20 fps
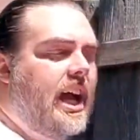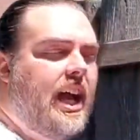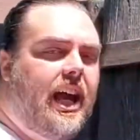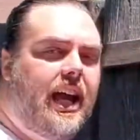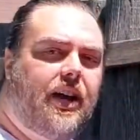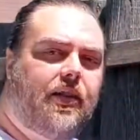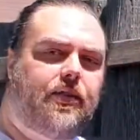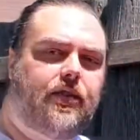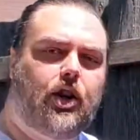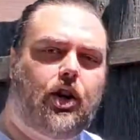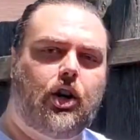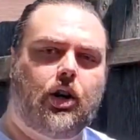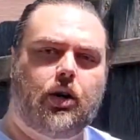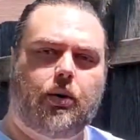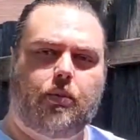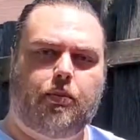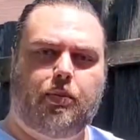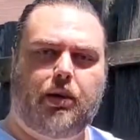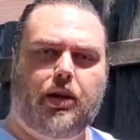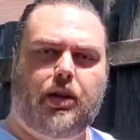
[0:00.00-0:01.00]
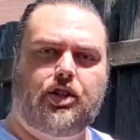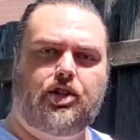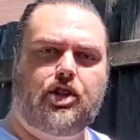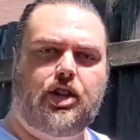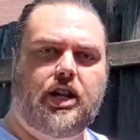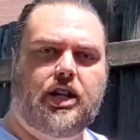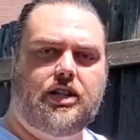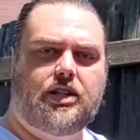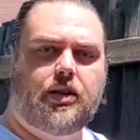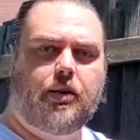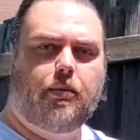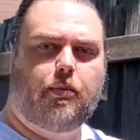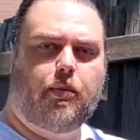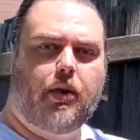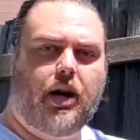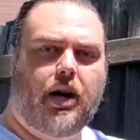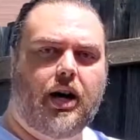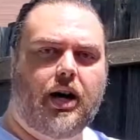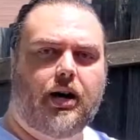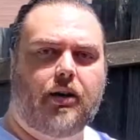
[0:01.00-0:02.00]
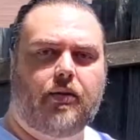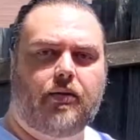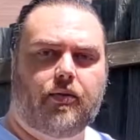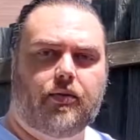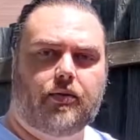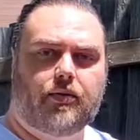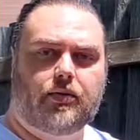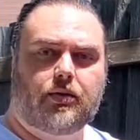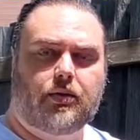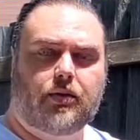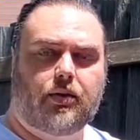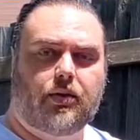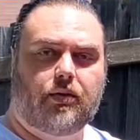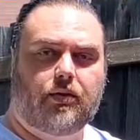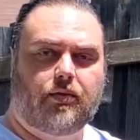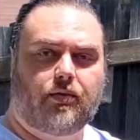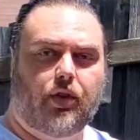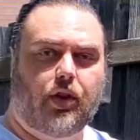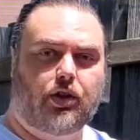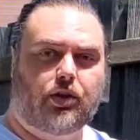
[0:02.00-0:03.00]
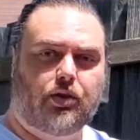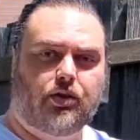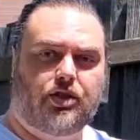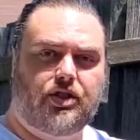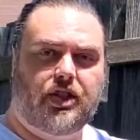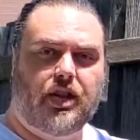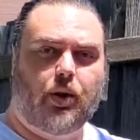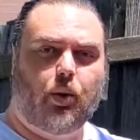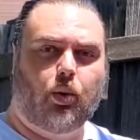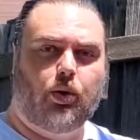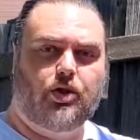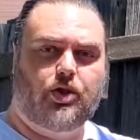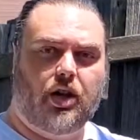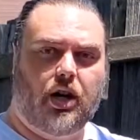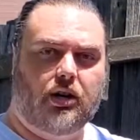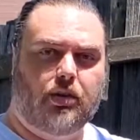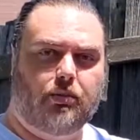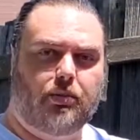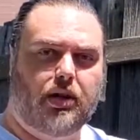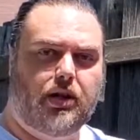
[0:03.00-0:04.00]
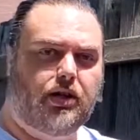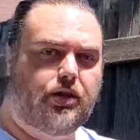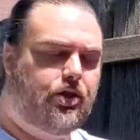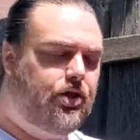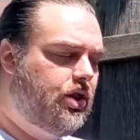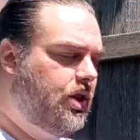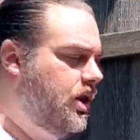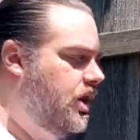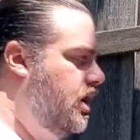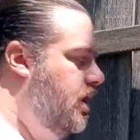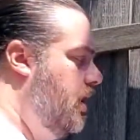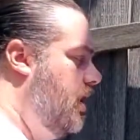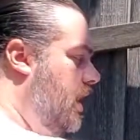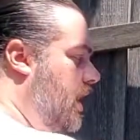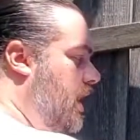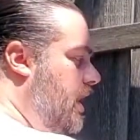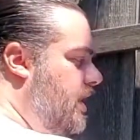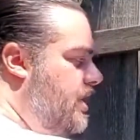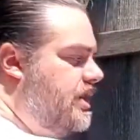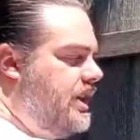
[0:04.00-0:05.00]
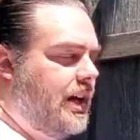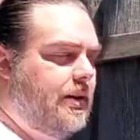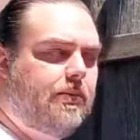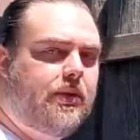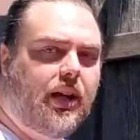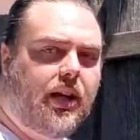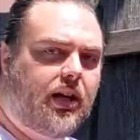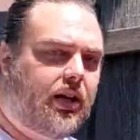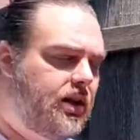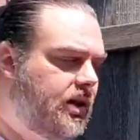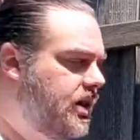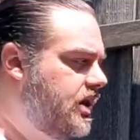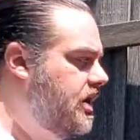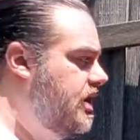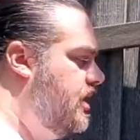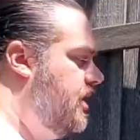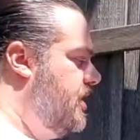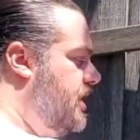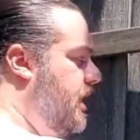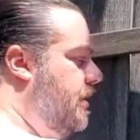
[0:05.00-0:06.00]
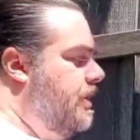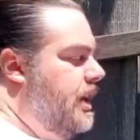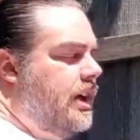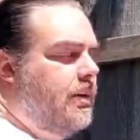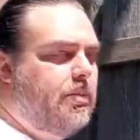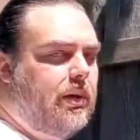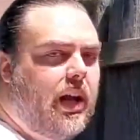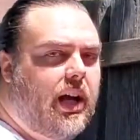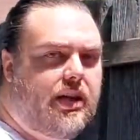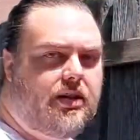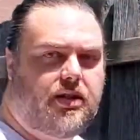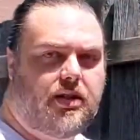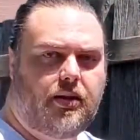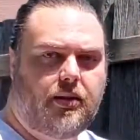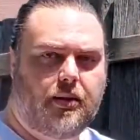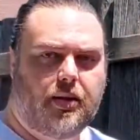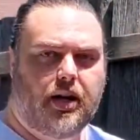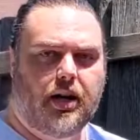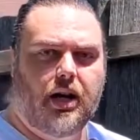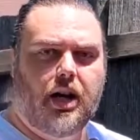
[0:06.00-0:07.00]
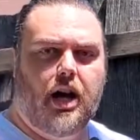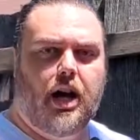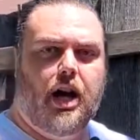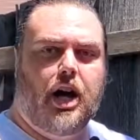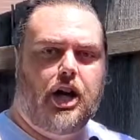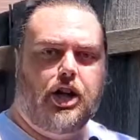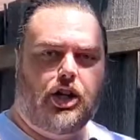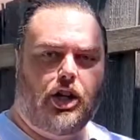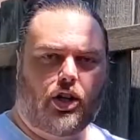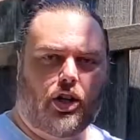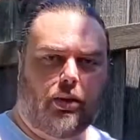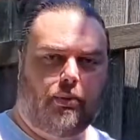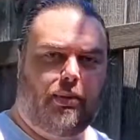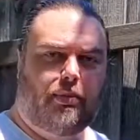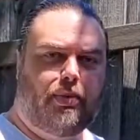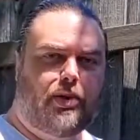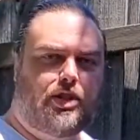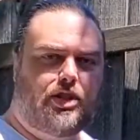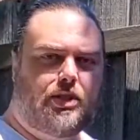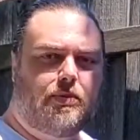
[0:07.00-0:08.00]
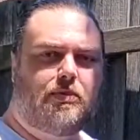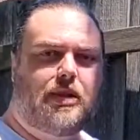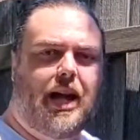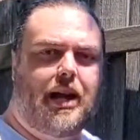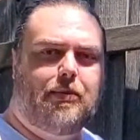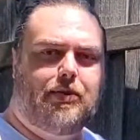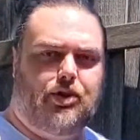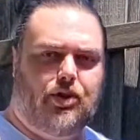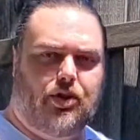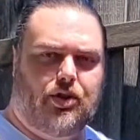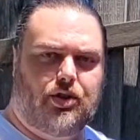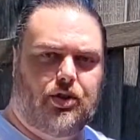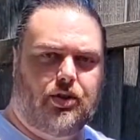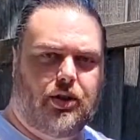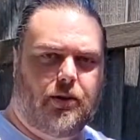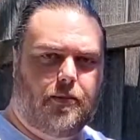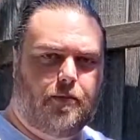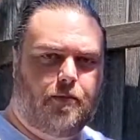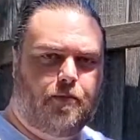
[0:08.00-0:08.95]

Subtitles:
If your punch is a vertical instead of horizontal punch, same thing. Same thing applies. You're going to be putting some damage onto it.